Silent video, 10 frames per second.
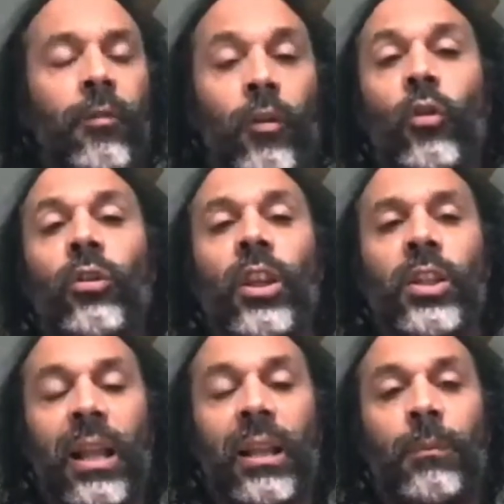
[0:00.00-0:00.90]

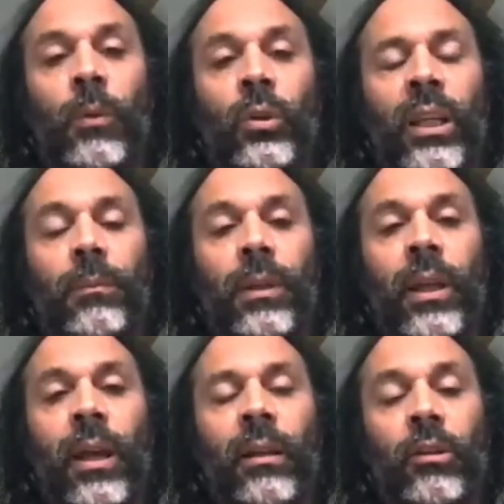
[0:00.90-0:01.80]
understanding more deeply
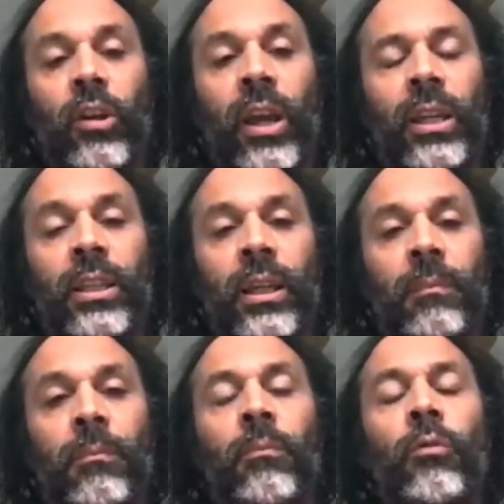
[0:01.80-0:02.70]
and
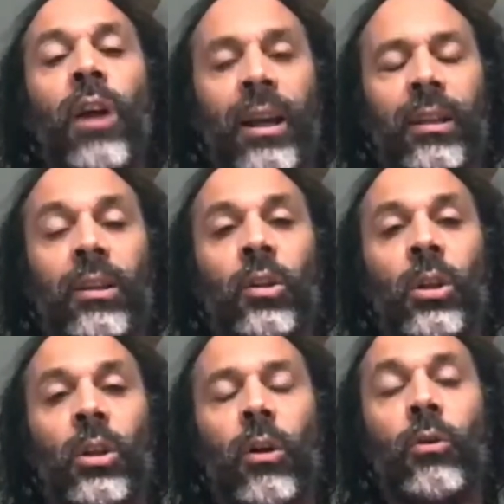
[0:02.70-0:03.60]
creating practical
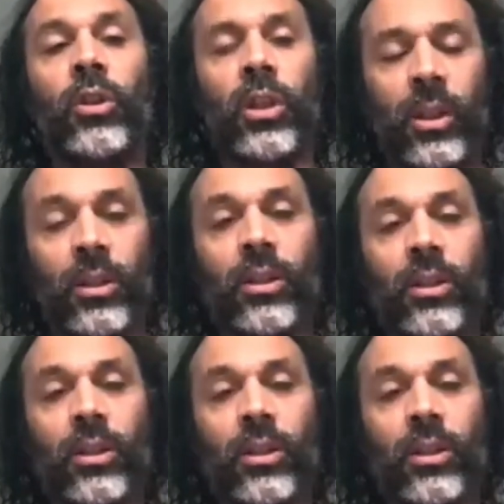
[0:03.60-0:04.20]
approaches